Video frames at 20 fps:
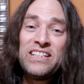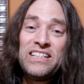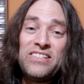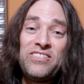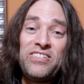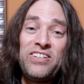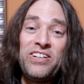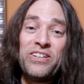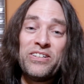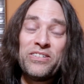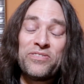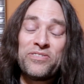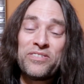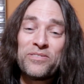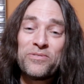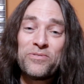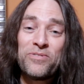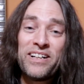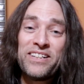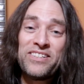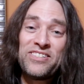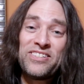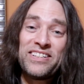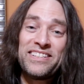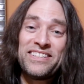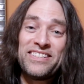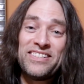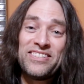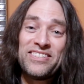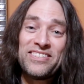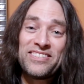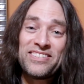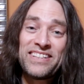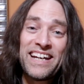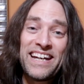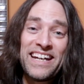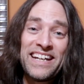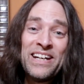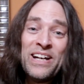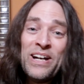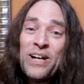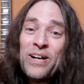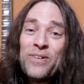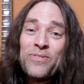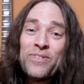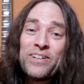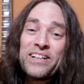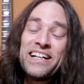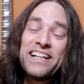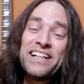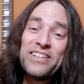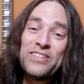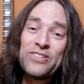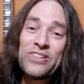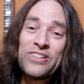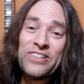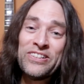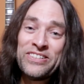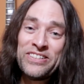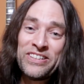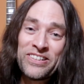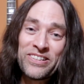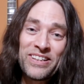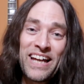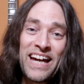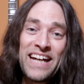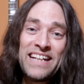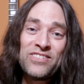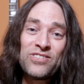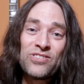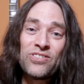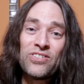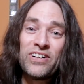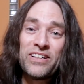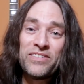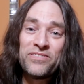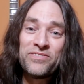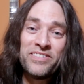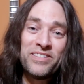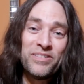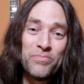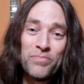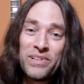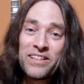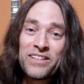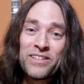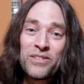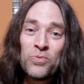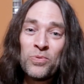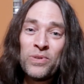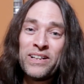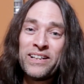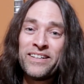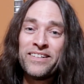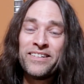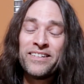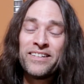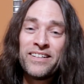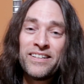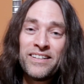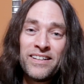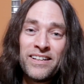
easier for Russia to just say, we're going to turn your lights off in the middle of winter.